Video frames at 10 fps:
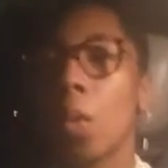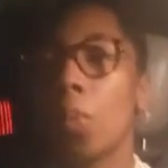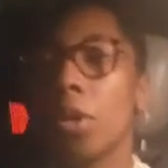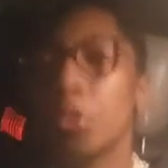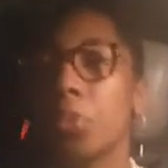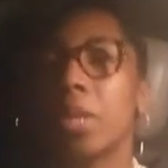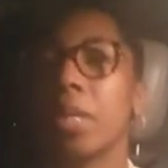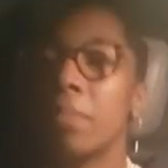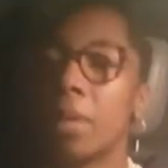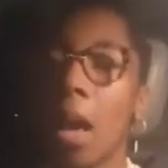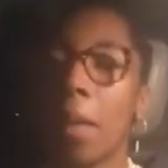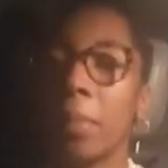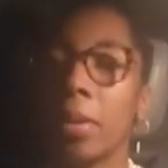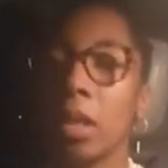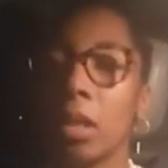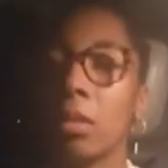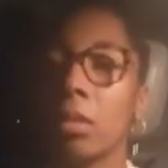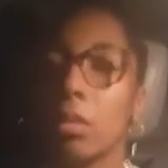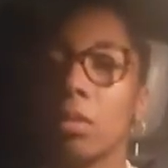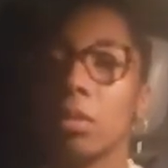when you keep company
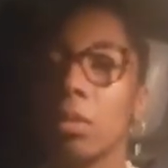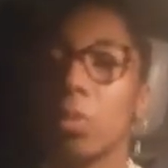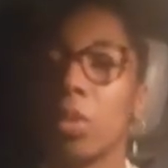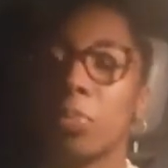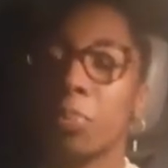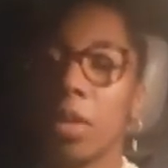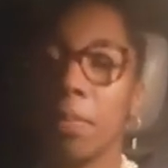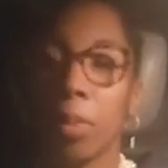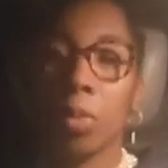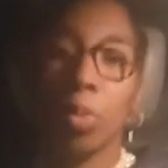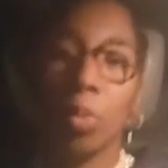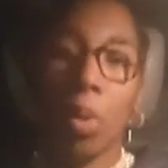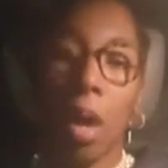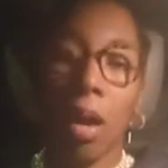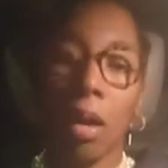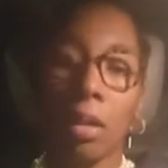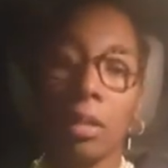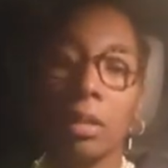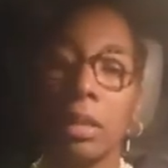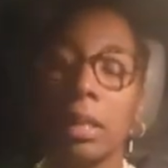with people who are
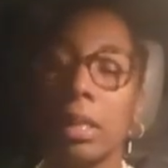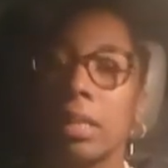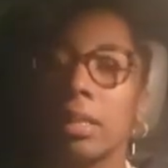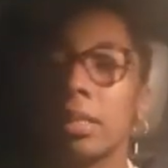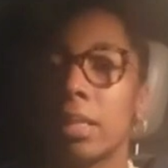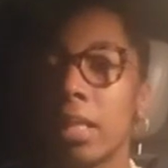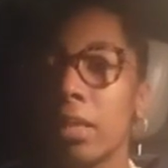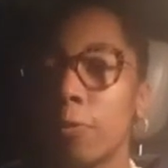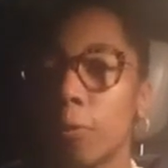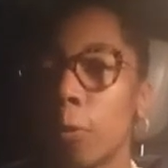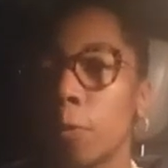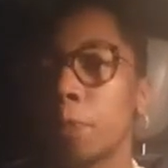sinful,